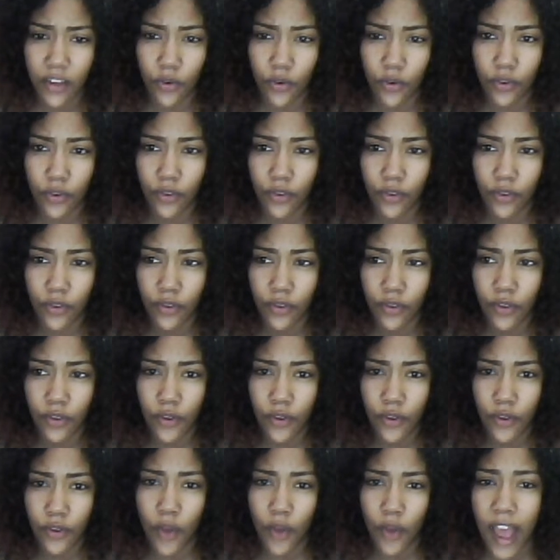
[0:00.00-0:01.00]
or
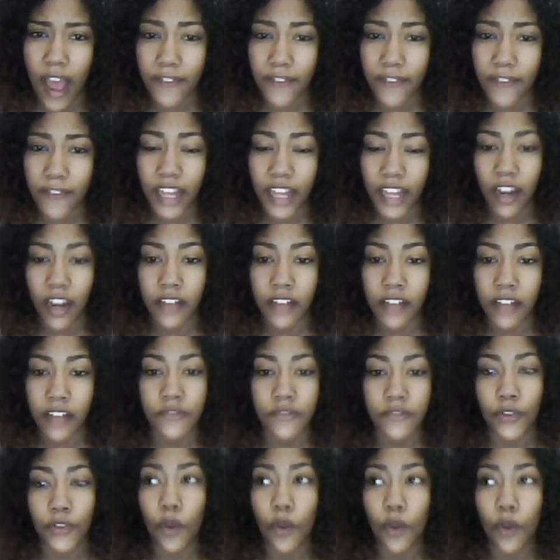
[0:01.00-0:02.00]
have that lust
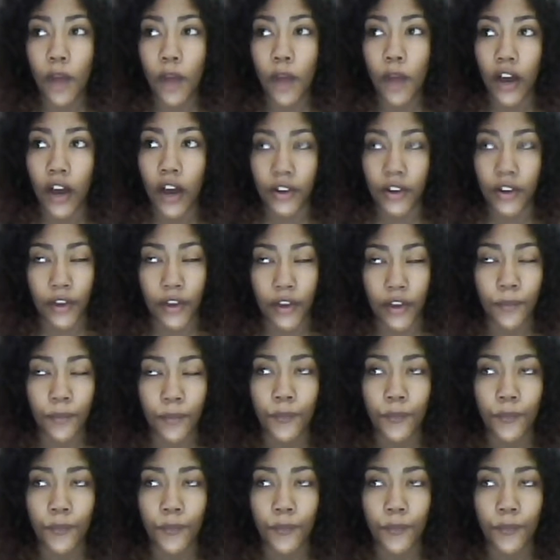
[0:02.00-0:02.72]
for your partner,